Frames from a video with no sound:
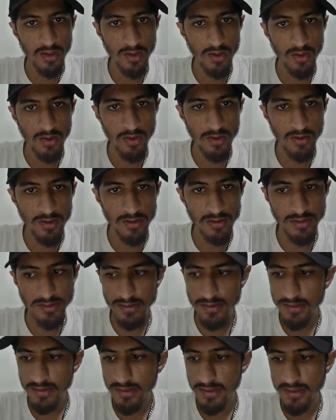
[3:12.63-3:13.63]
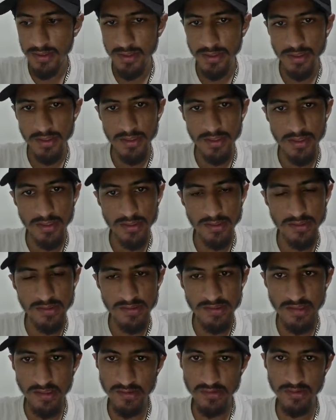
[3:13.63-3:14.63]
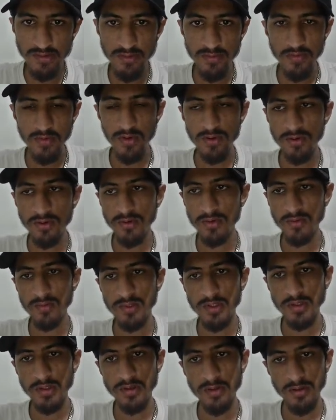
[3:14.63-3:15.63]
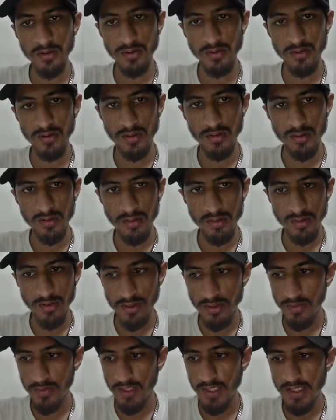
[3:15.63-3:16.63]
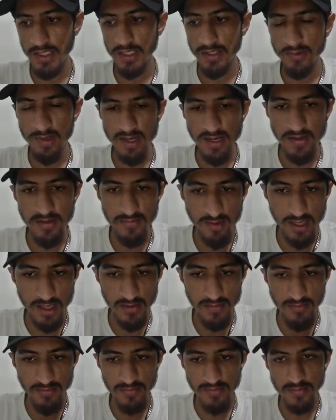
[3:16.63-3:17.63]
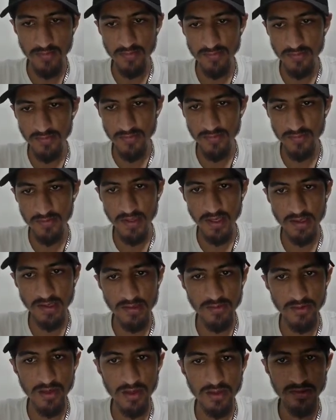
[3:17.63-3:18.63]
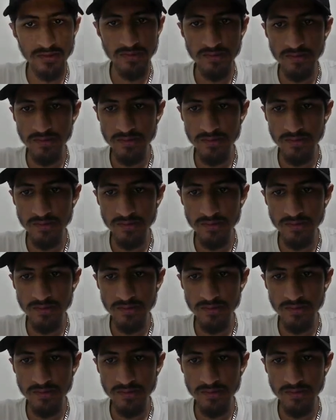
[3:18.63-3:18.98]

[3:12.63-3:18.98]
on the 6th of October 2025. Thank you guys.